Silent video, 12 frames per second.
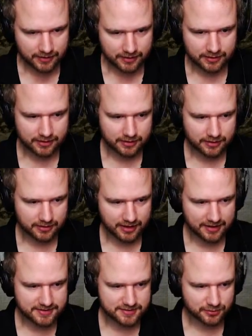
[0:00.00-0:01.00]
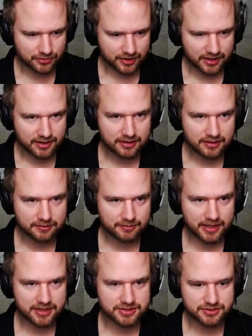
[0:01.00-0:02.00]
Gains morale,
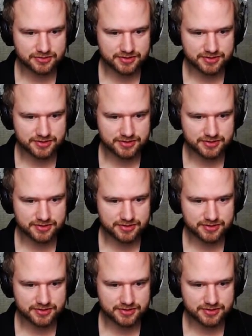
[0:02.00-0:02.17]
managed to